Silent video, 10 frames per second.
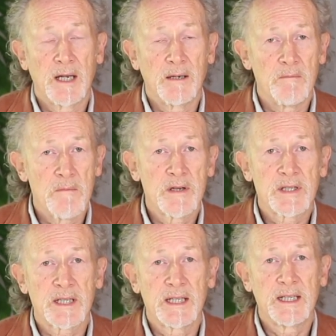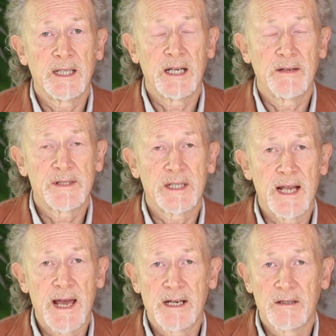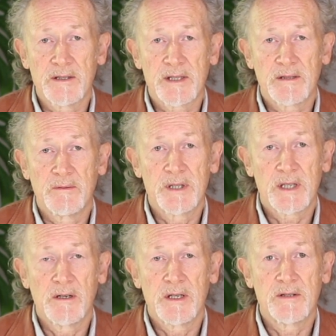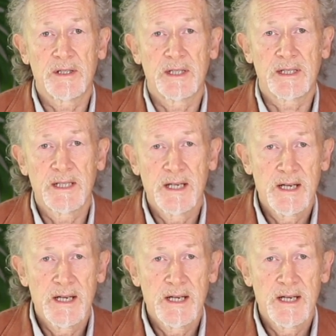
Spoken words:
Mostly I've seen adults with scoliosis